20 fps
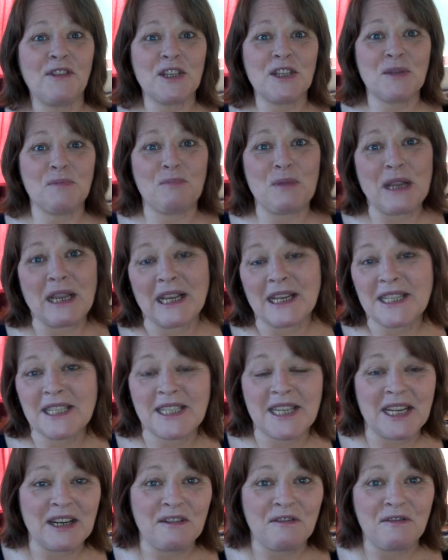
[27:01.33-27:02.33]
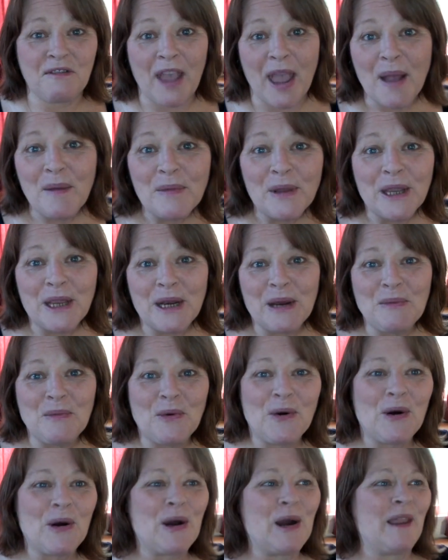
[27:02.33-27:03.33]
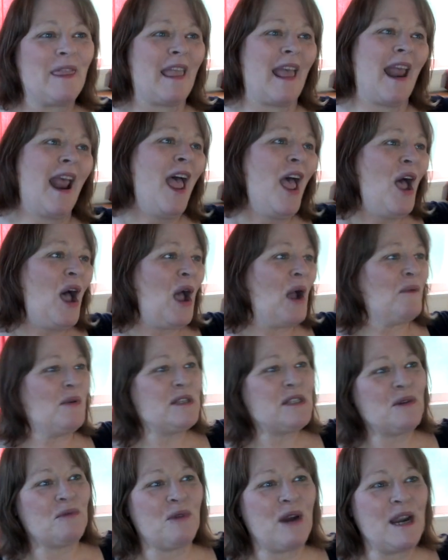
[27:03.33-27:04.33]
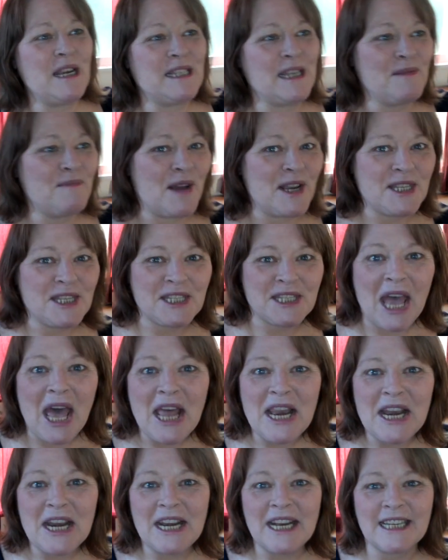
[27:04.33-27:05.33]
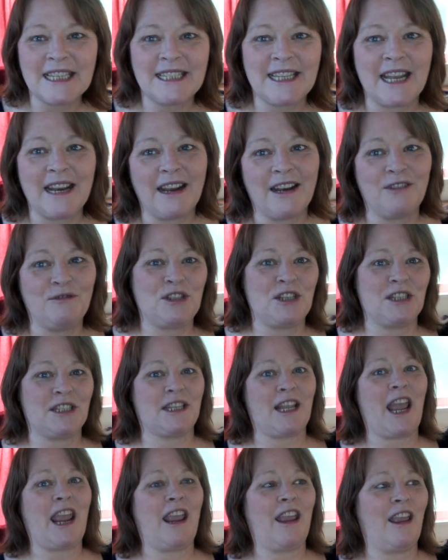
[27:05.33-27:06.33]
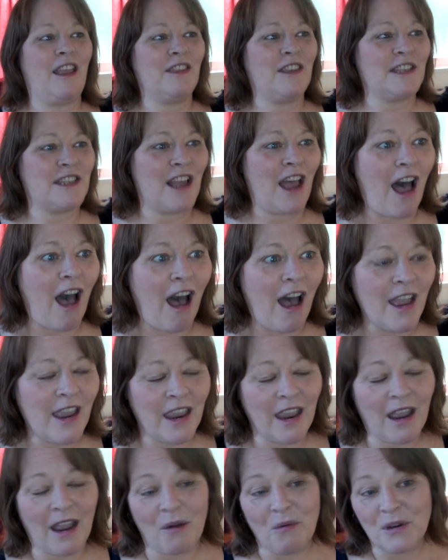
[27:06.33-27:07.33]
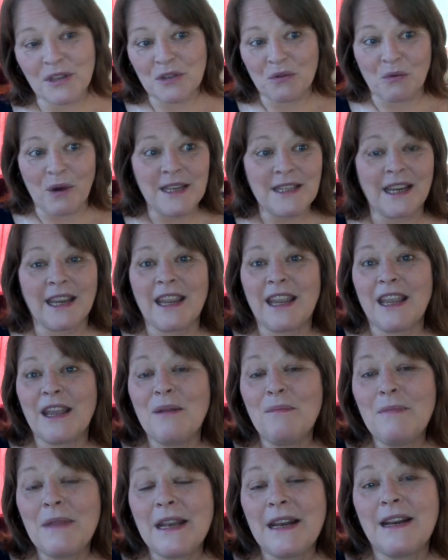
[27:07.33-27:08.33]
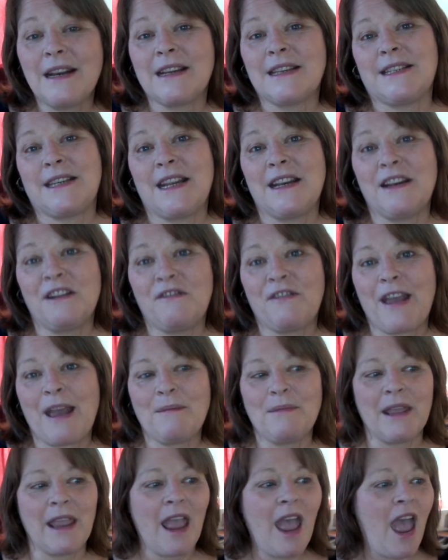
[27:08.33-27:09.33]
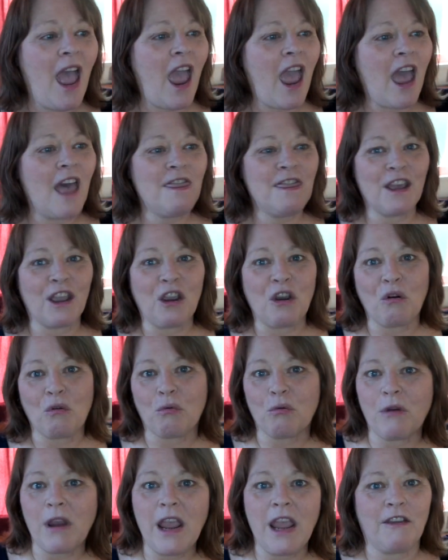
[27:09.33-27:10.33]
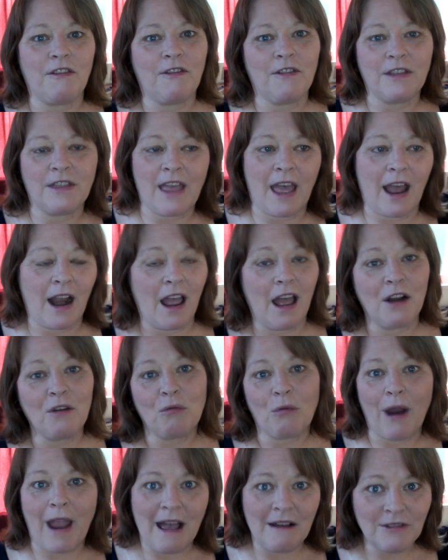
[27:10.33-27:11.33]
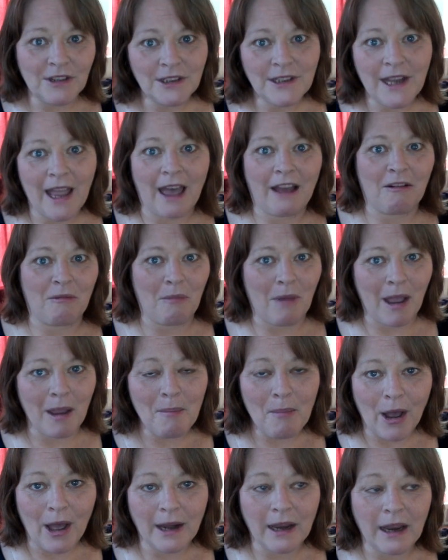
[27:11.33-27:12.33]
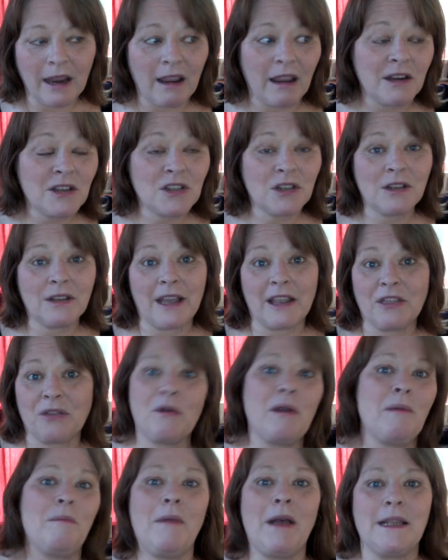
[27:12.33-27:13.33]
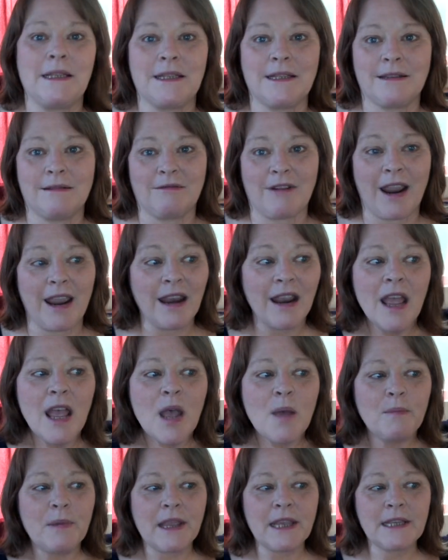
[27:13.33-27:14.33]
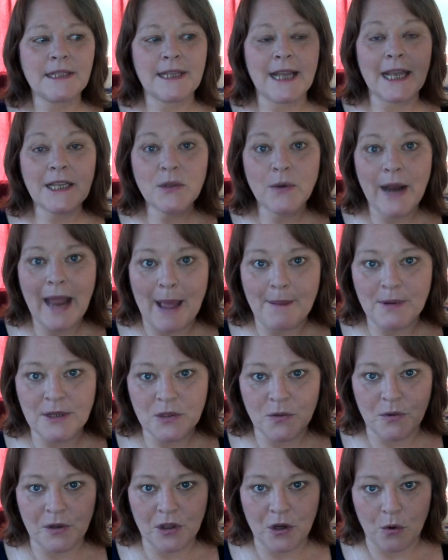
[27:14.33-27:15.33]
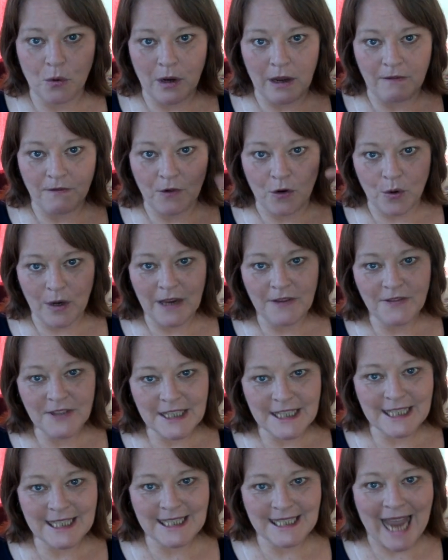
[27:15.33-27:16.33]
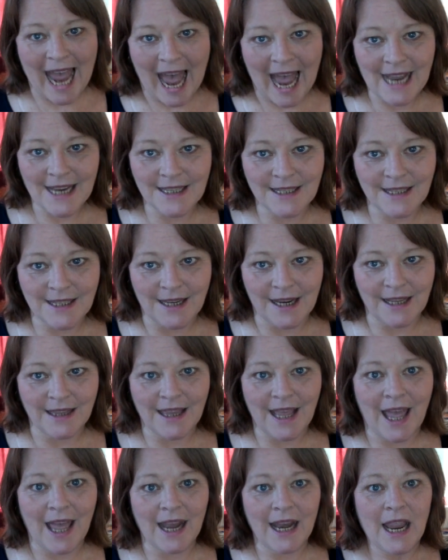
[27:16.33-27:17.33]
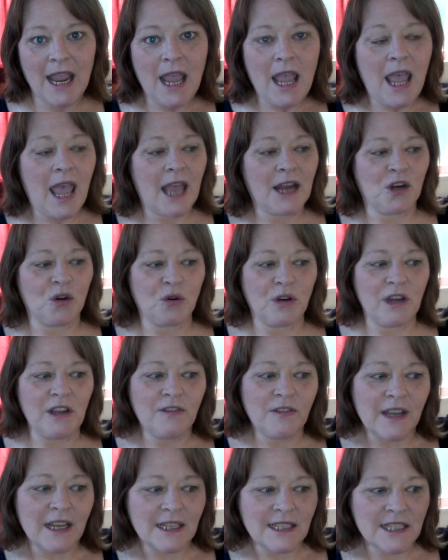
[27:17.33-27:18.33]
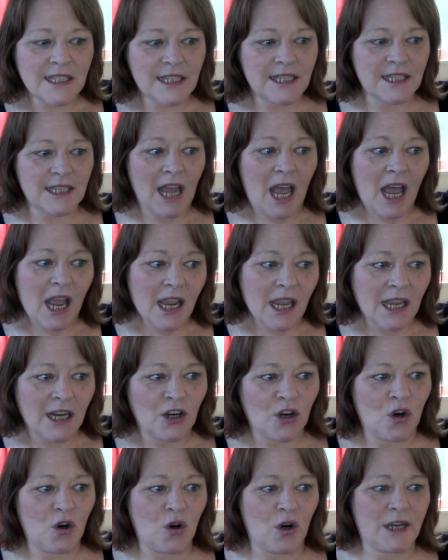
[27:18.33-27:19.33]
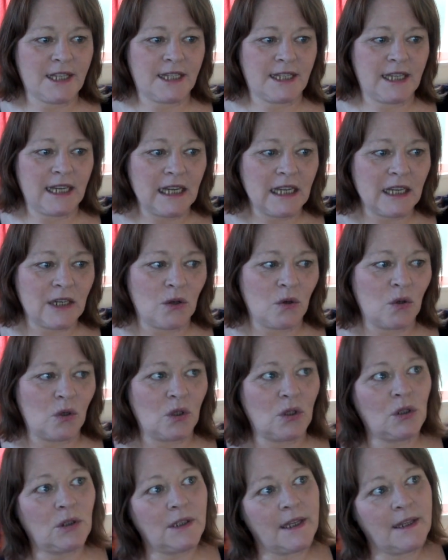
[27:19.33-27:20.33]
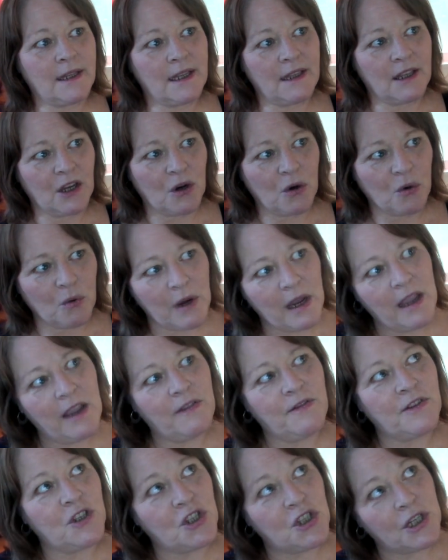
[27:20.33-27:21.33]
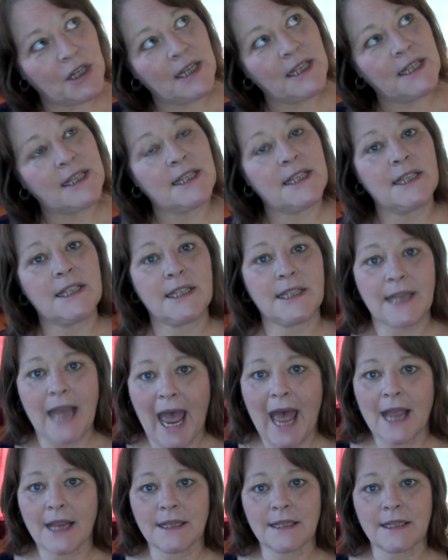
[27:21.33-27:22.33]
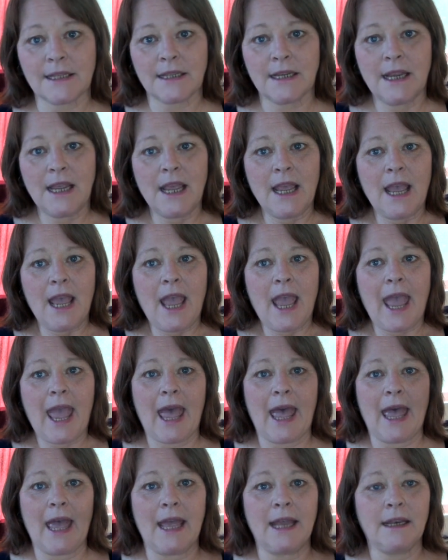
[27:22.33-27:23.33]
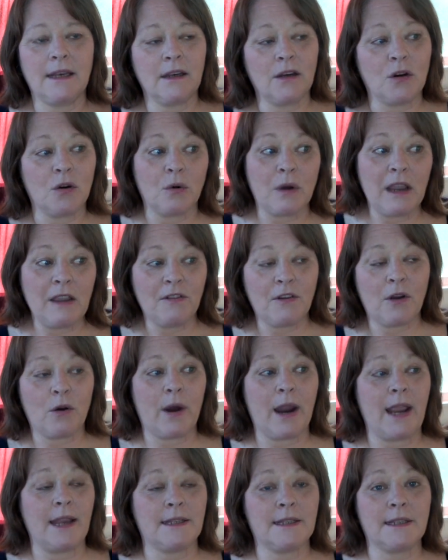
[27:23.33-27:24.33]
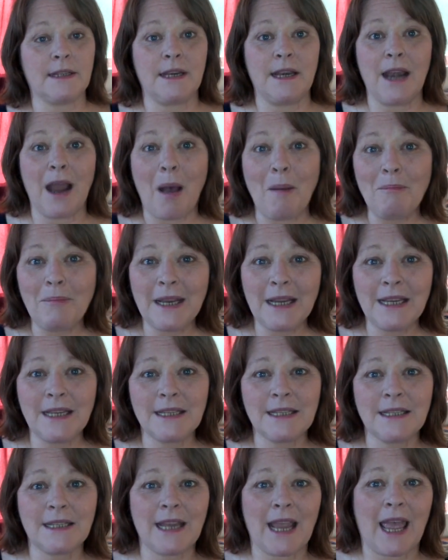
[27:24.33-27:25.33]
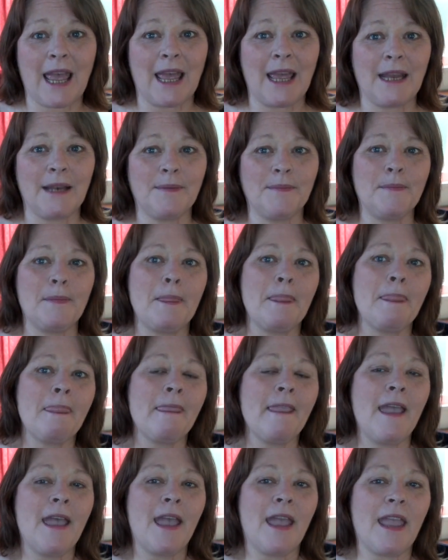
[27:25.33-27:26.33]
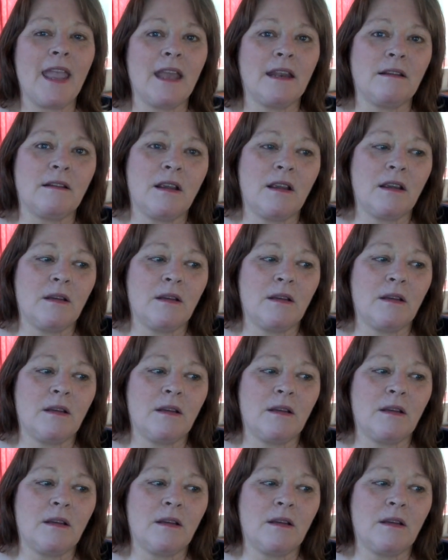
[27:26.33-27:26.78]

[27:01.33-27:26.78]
this big extended family anymore, and that I wasn't raising my son in extended, and it was just like this. I wasn't raising him in an extended family, and the grief that unraveled out of my body, it took like 3 months, right? Because that's what happens with grief. Grief stacks like that, and grief gets stuck and crusty and old, and then the grief just stacks. And grief creates numbness, and it